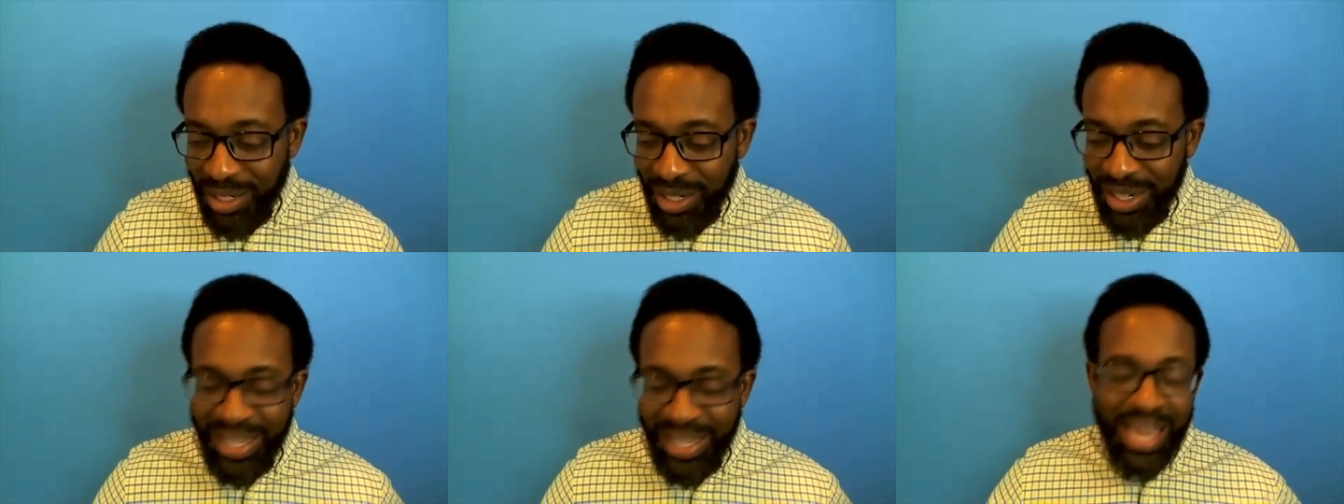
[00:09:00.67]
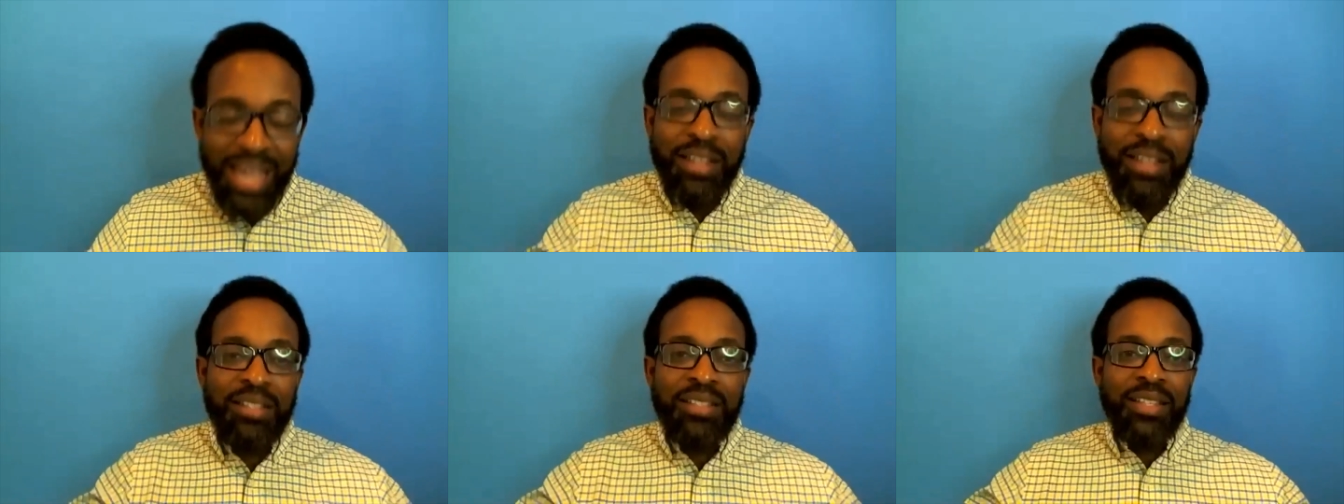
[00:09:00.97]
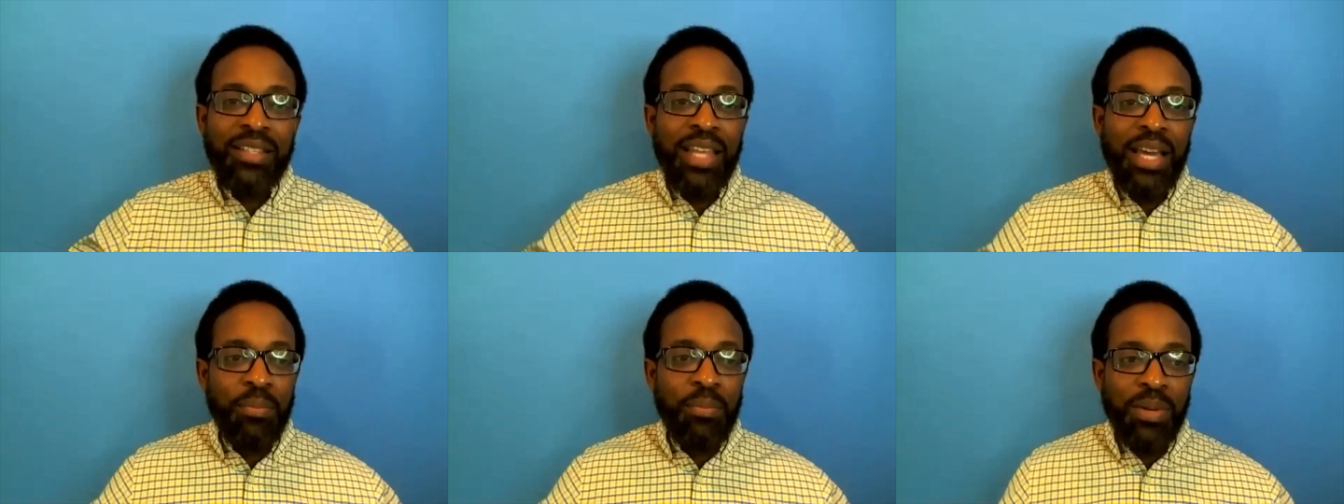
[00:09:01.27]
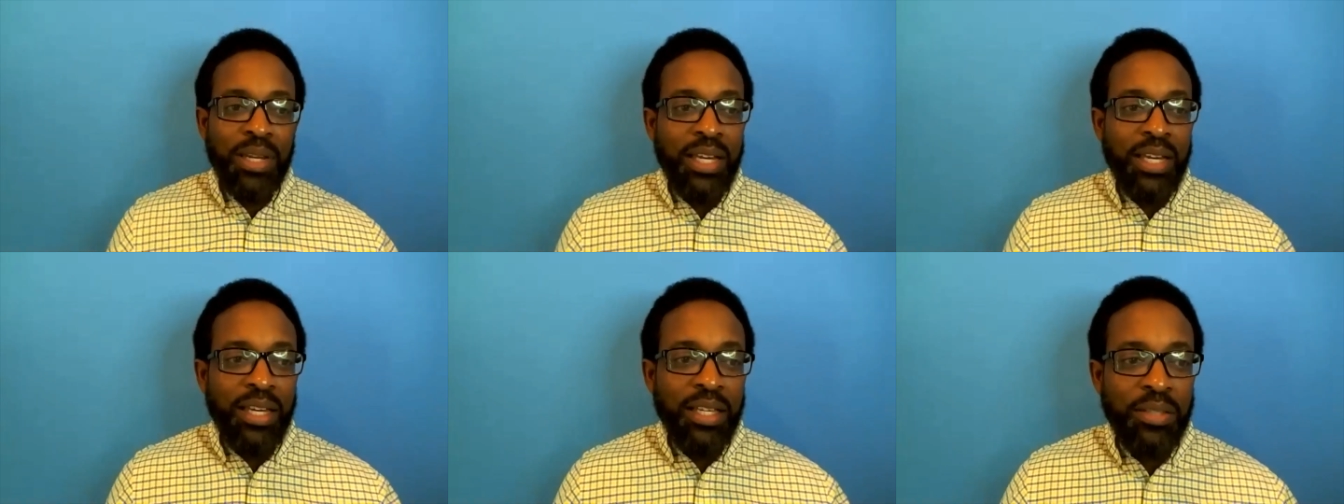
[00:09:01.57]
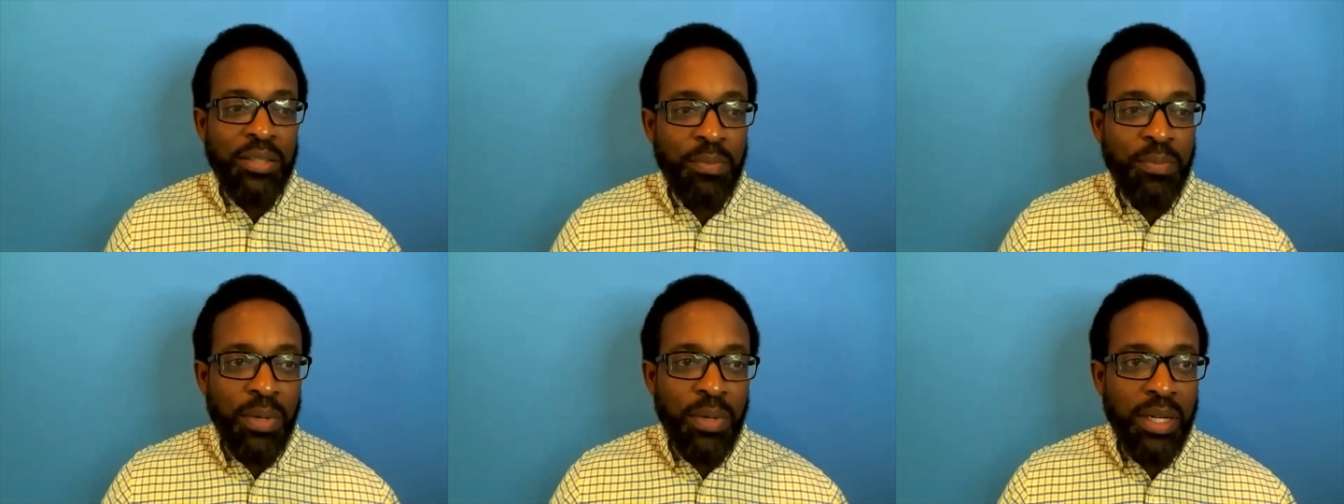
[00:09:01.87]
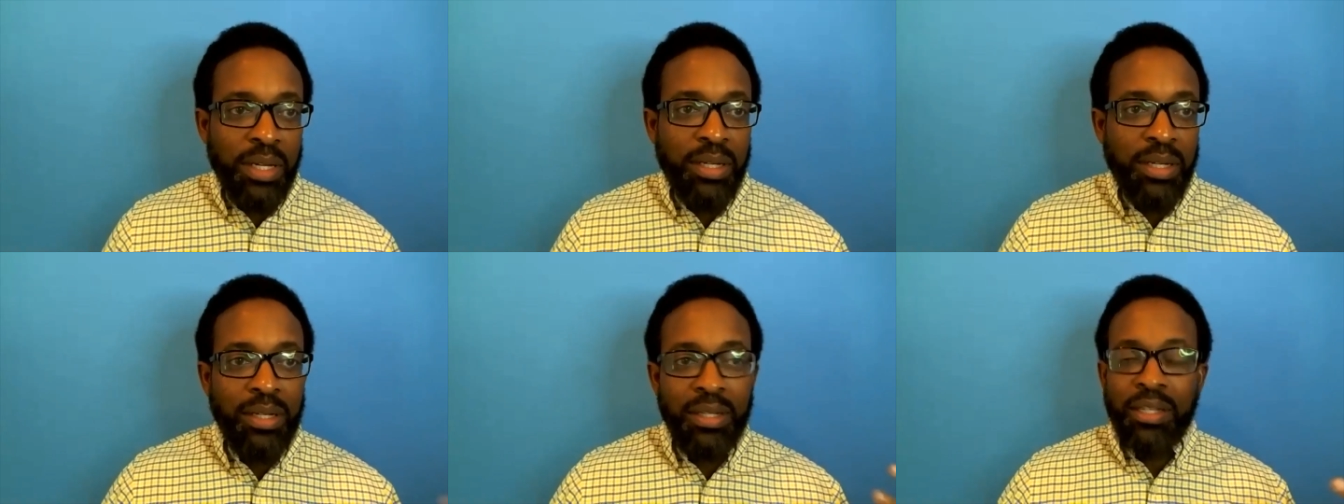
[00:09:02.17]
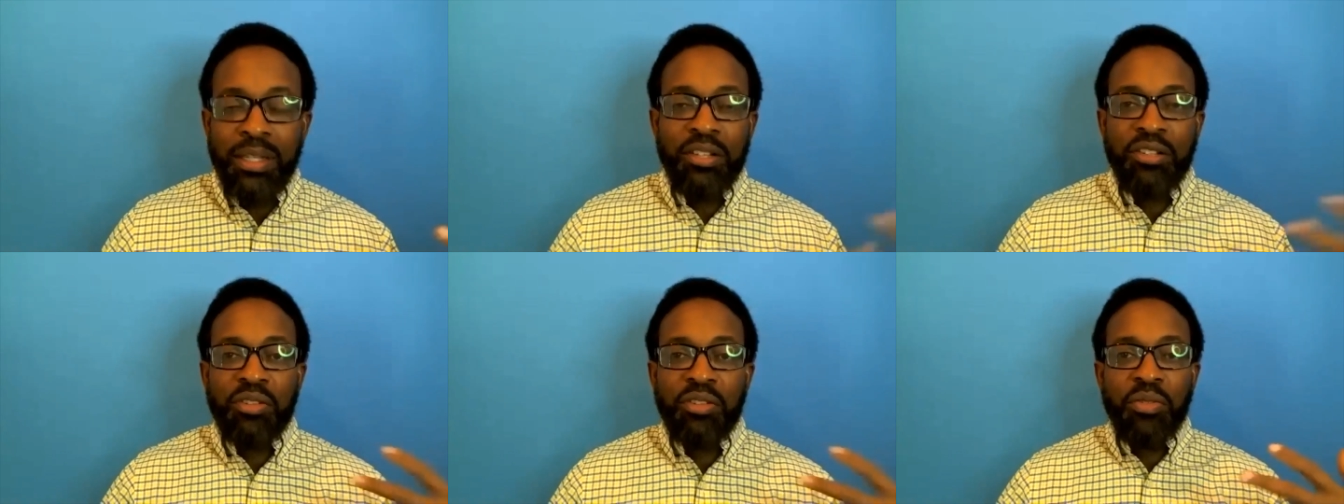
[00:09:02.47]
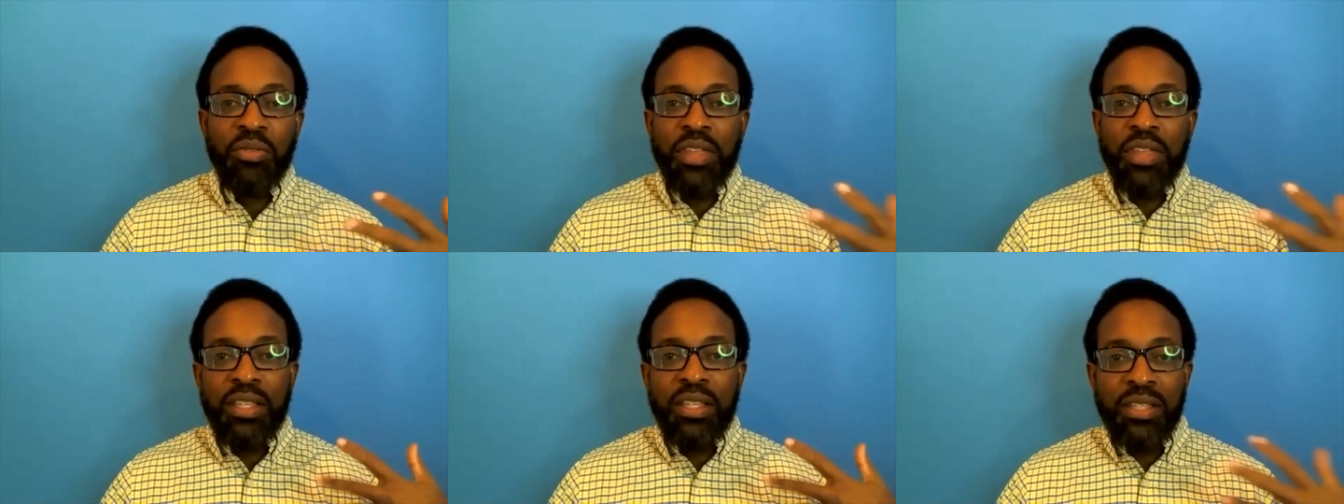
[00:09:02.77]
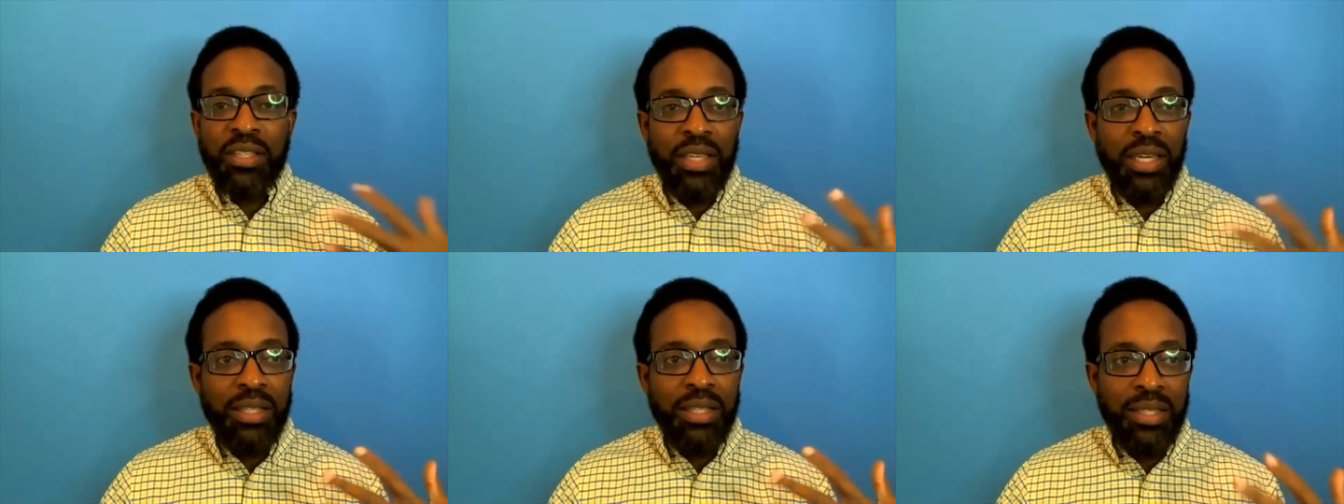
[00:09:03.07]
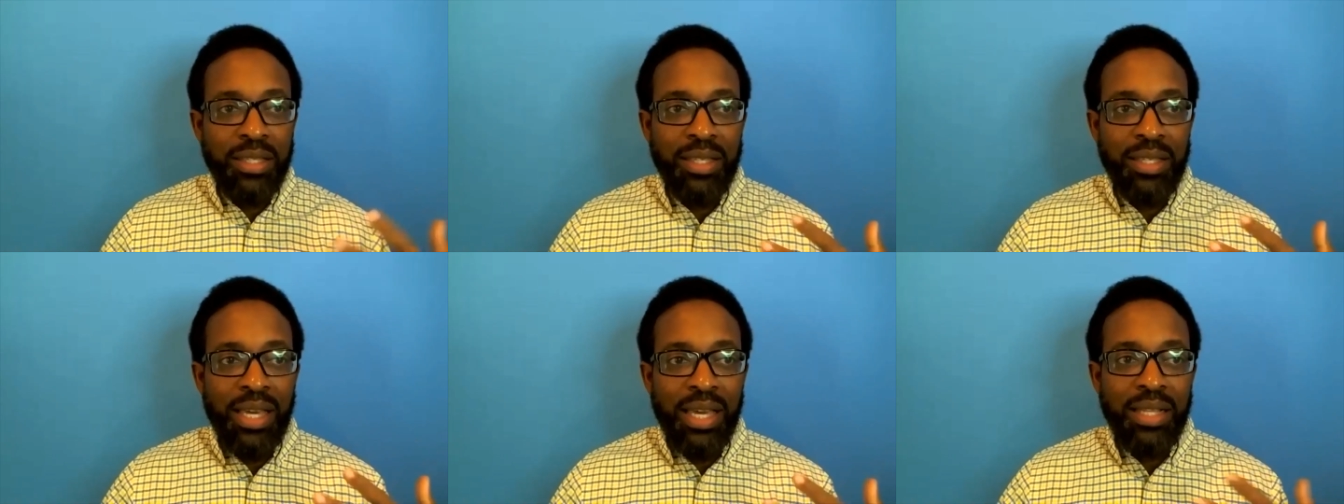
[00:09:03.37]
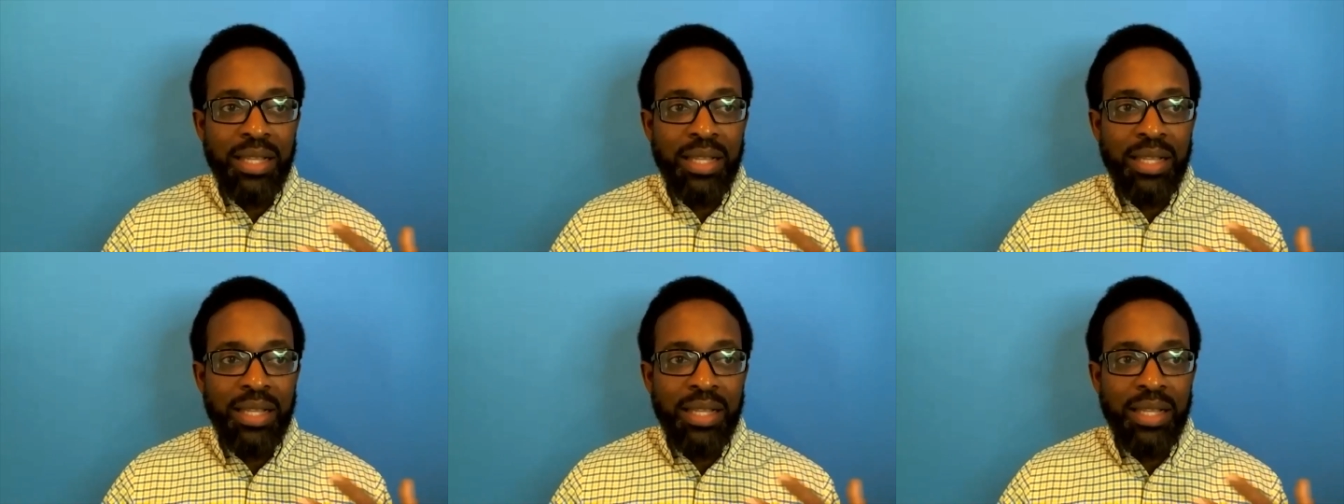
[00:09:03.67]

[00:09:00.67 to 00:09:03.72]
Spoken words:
get us to that place. But the truth is it's